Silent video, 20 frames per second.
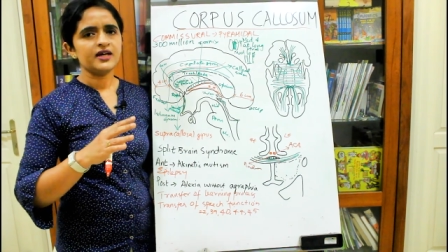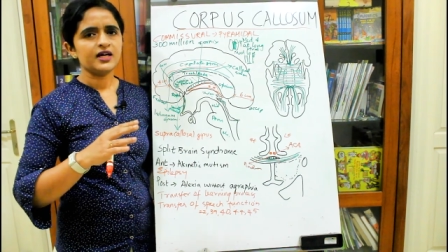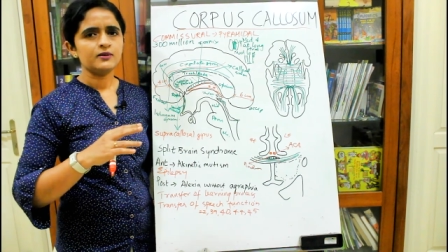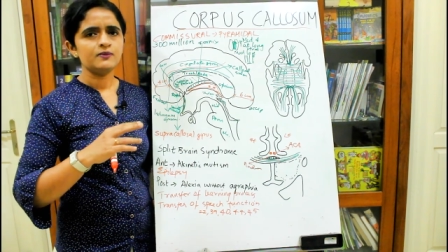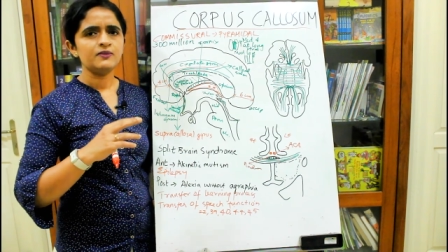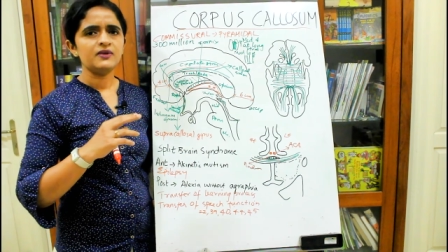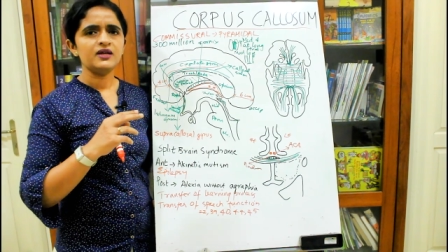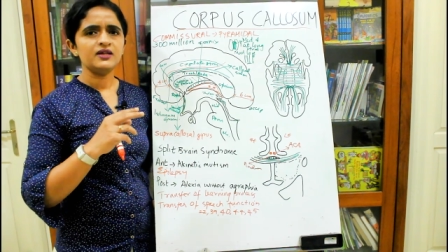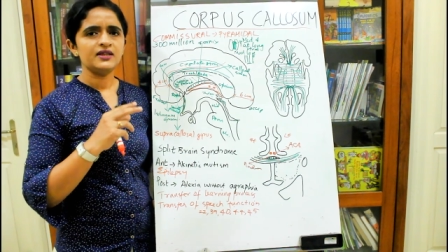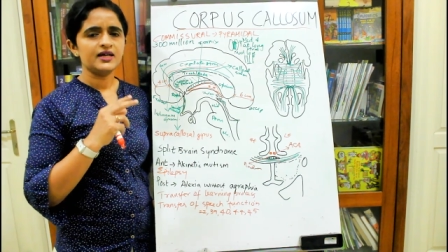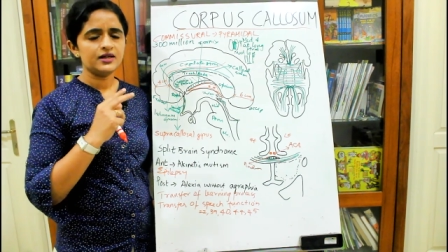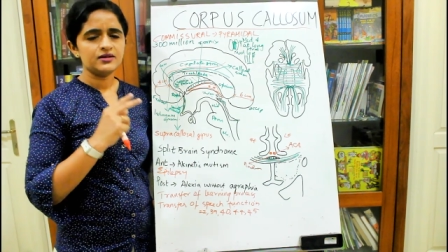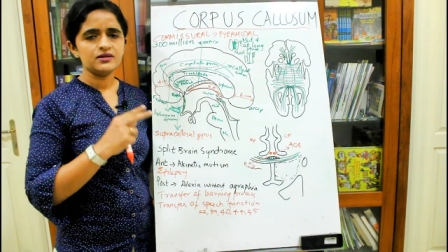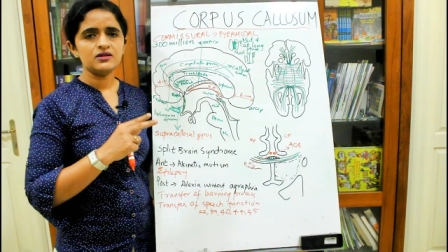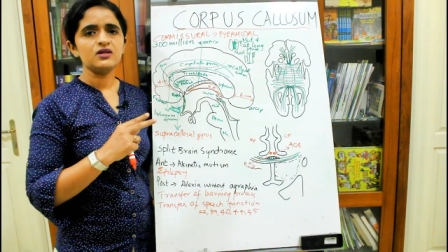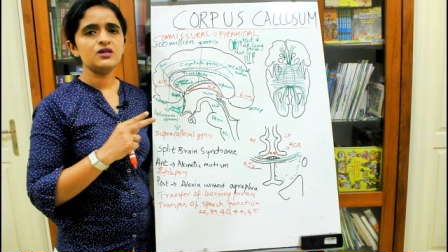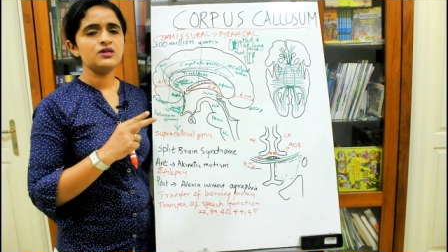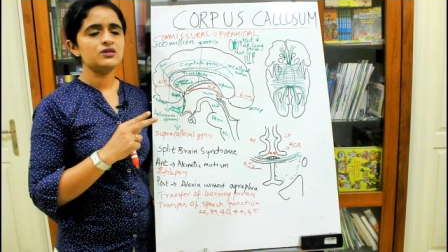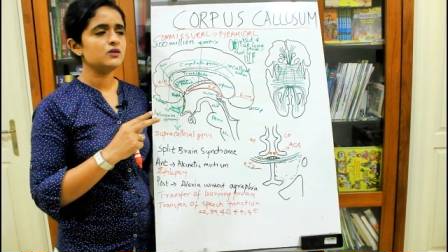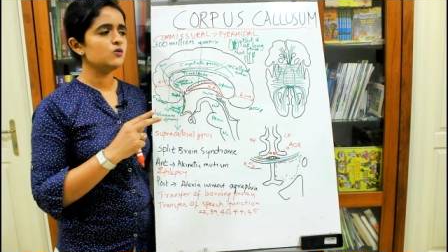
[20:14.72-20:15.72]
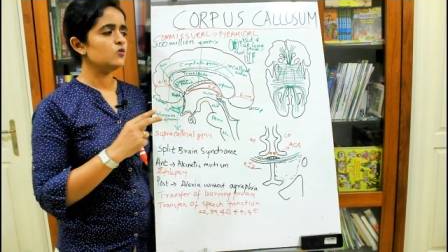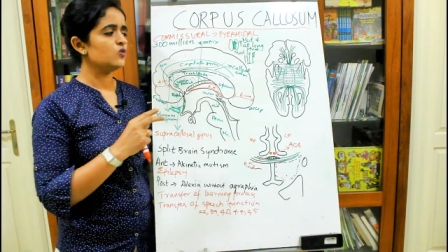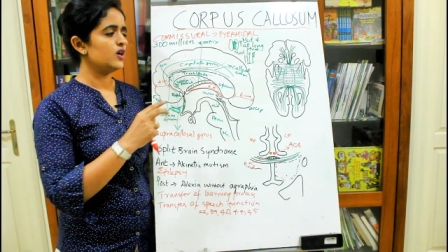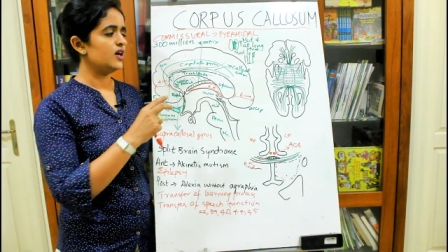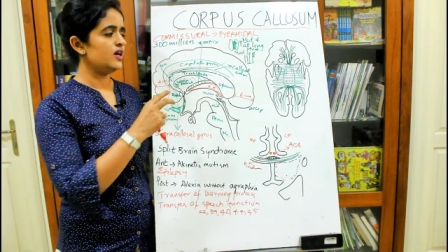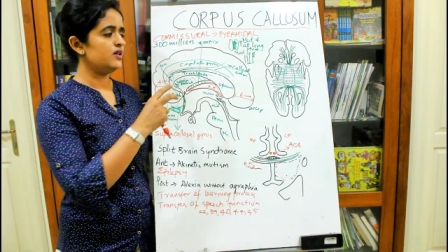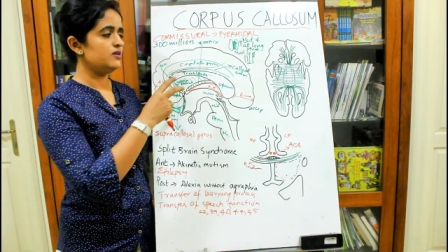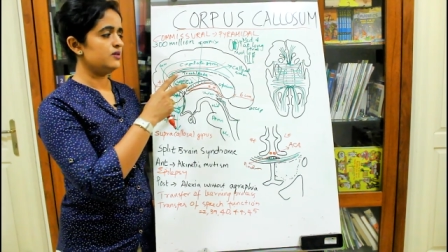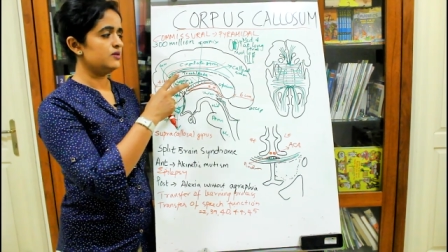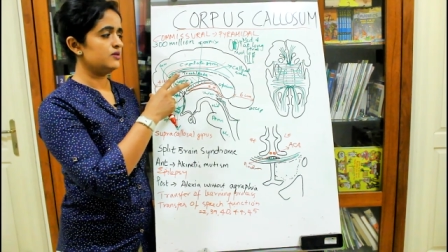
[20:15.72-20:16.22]
that, that is the reason
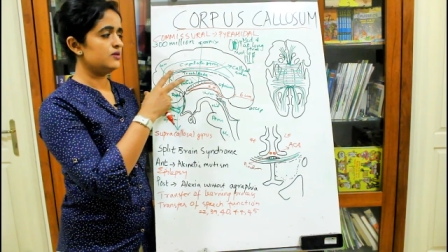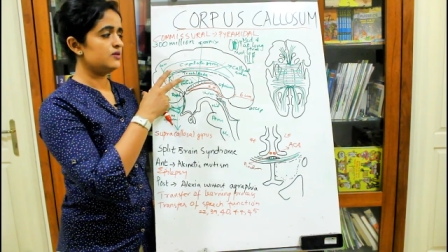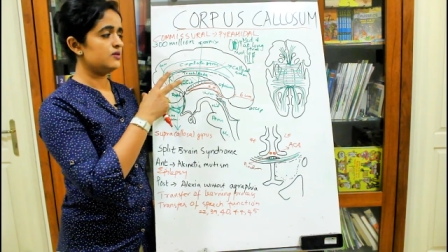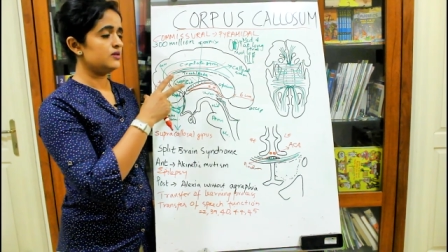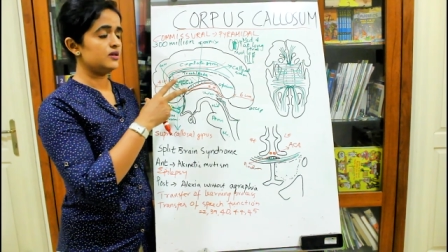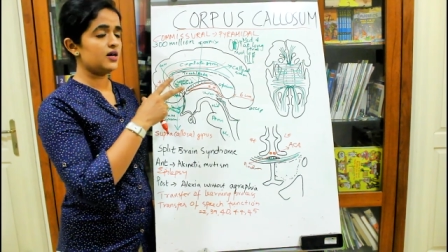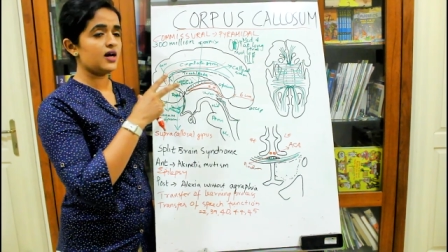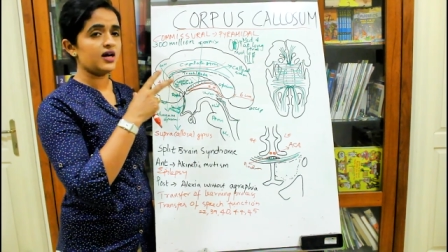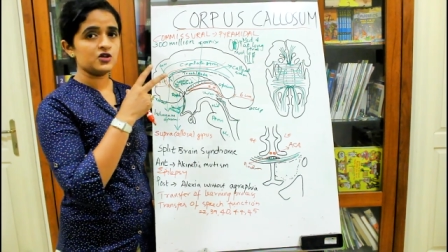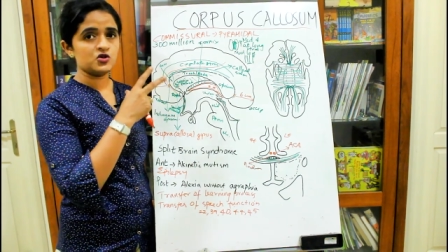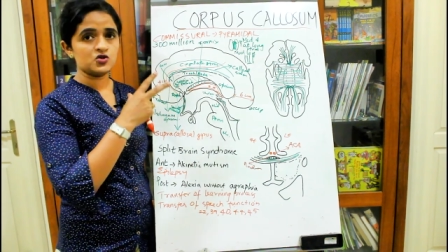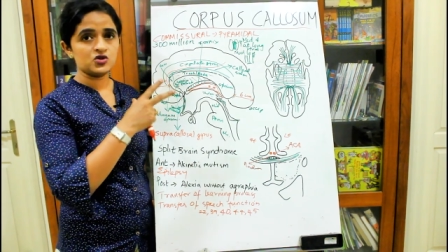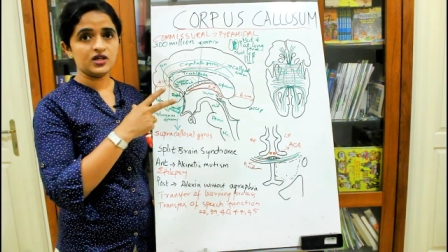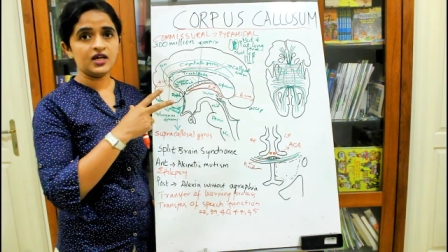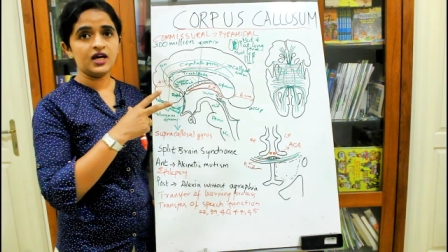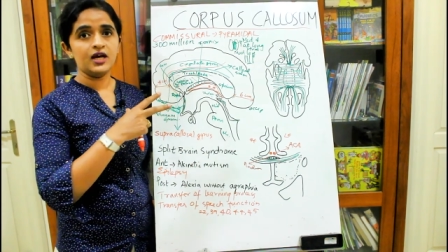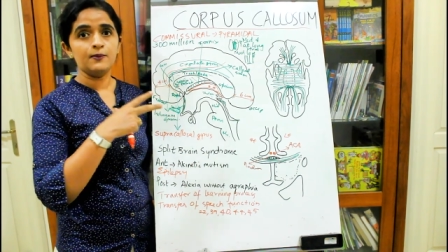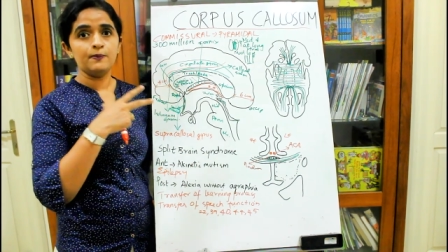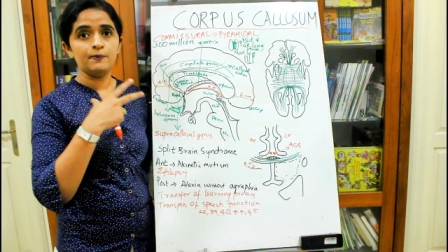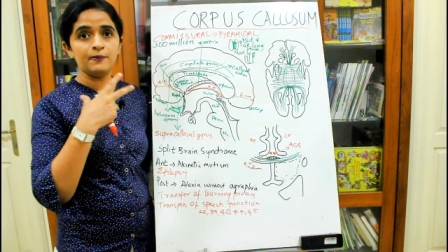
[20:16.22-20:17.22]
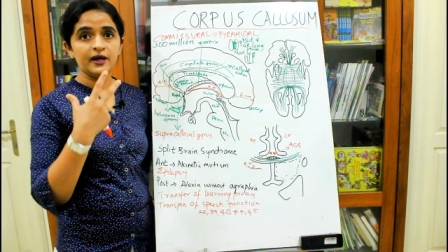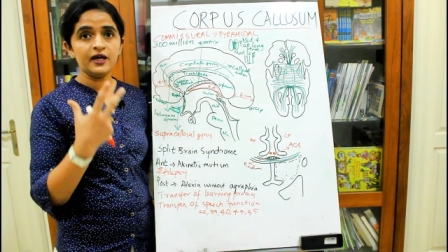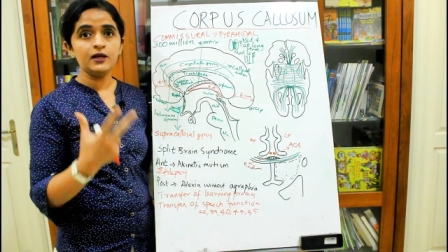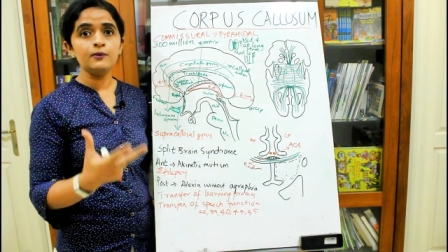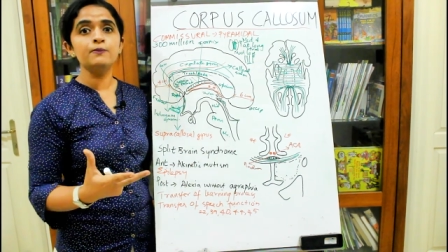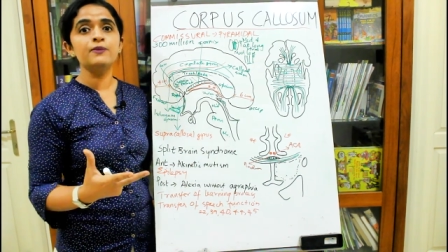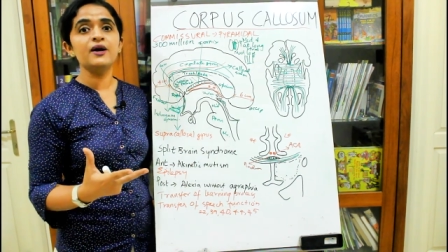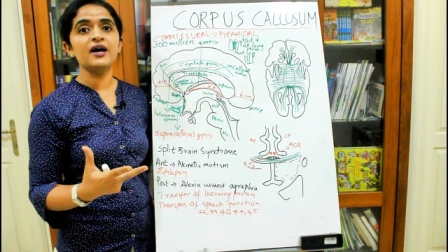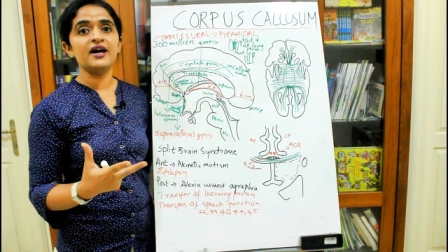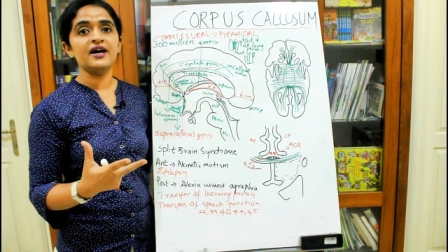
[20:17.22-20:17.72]
why this is actually a
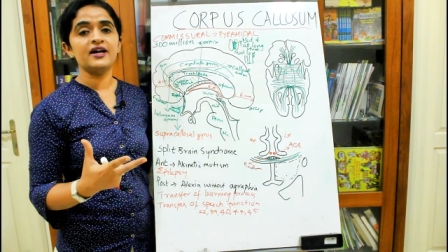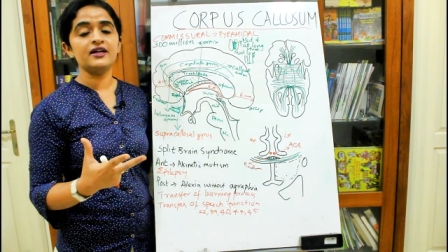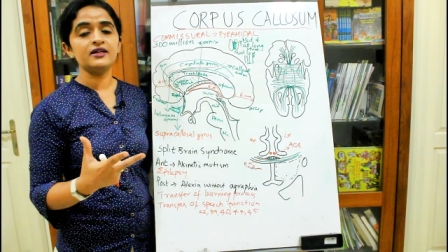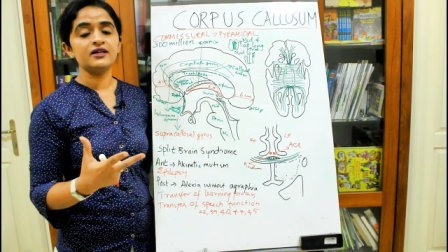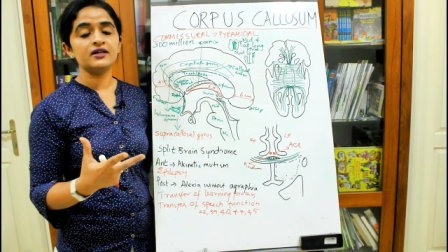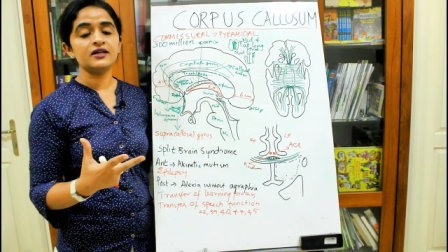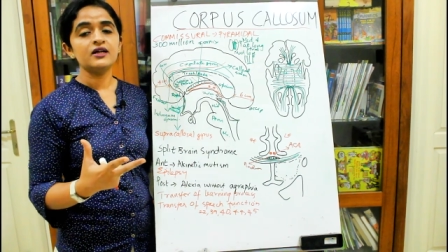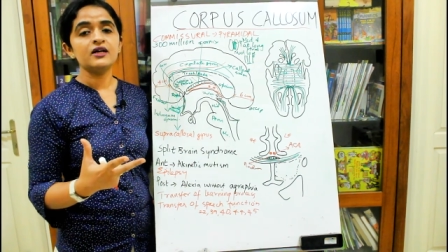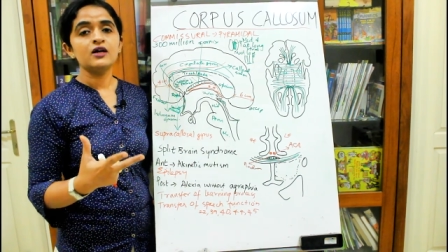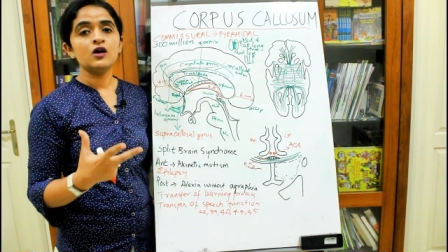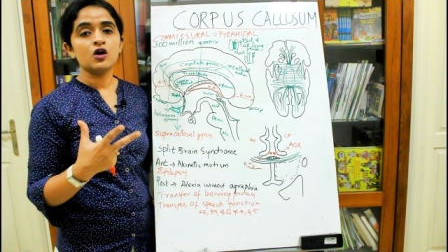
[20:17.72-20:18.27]
big band